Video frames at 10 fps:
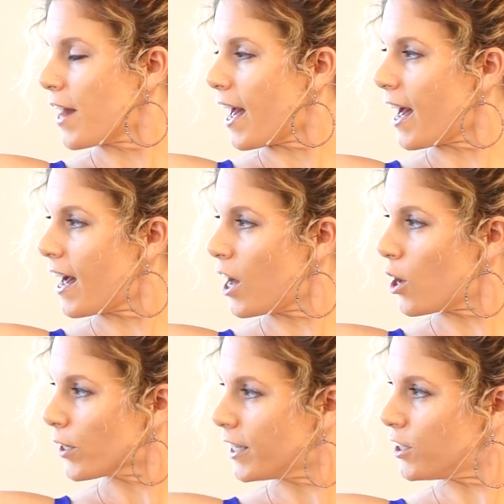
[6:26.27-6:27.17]

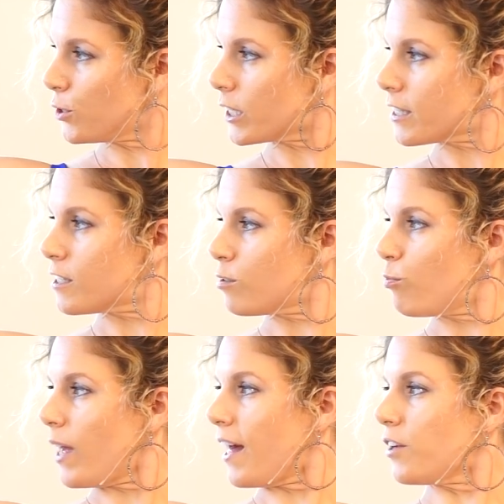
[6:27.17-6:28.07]
How can you
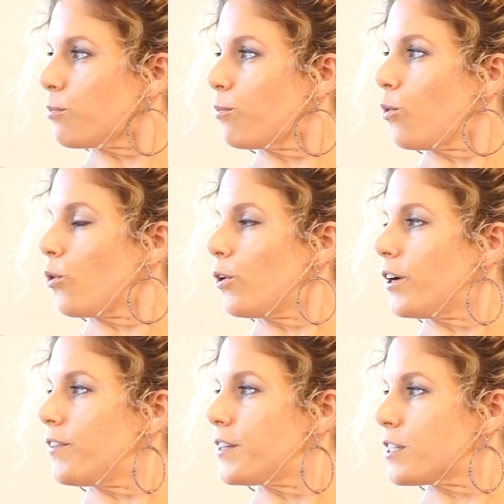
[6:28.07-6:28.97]
expand
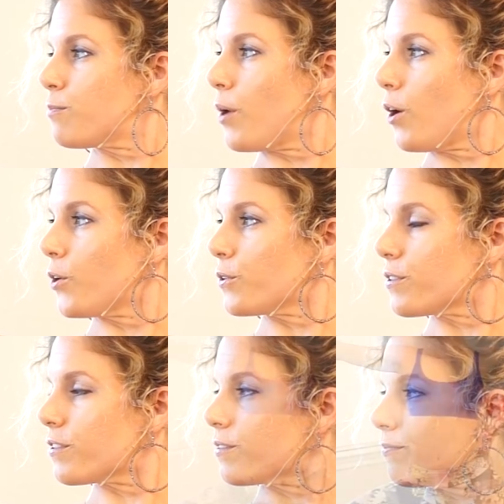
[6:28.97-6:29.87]
more in this pose?